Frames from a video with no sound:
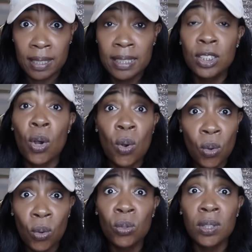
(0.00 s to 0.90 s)
It's the
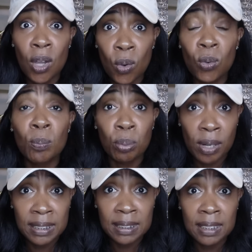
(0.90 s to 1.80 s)
whole loan
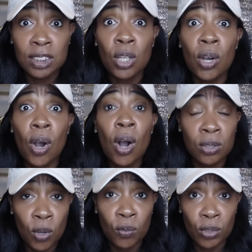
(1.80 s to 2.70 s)
process
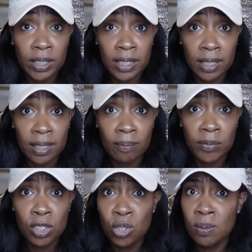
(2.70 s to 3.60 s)
all over again.
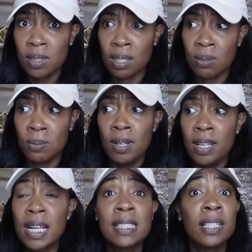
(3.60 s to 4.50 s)
And she was like,
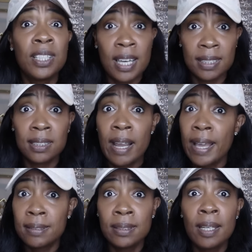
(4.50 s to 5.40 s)
what? I said, yes,
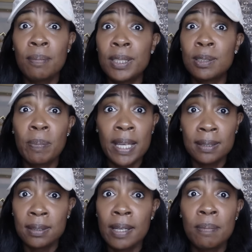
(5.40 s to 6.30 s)
tax statements, bank
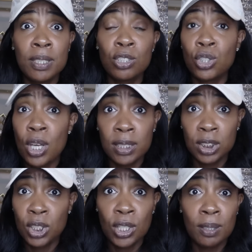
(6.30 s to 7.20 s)
statements, check
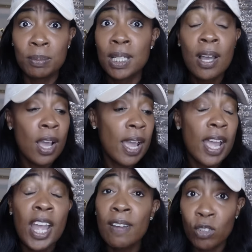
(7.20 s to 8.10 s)
stubs,
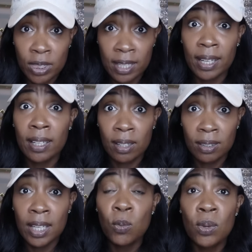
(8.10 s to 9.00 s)
everything.
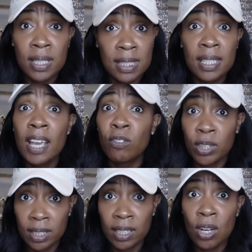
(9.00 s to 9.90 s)
They want to see
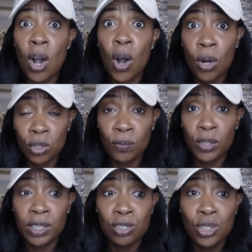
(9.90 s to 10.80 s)
everything all over
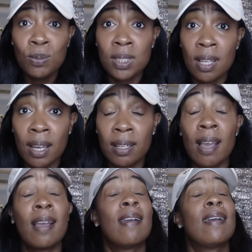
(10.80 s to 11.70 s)
again. She was like,
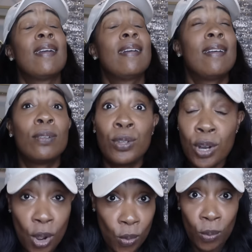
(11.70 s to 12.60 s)

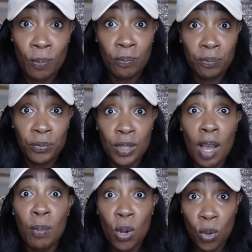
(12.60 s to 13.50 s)
no,
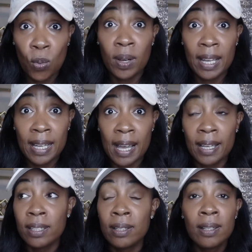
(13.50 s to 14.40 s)
I'm going to hold what I
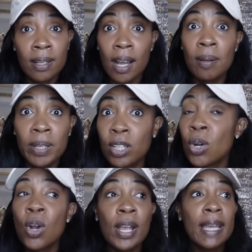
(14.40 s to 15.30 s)
got. I'm like,
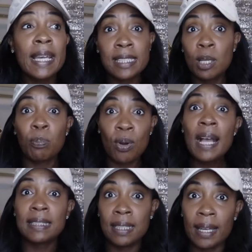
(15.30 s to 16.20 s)
it's a
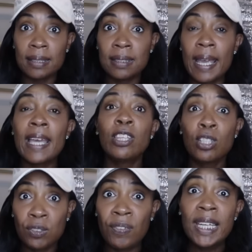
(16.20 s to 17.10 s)
process and
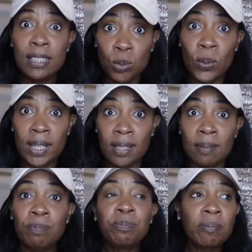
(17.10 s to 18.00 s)
there's fees with it.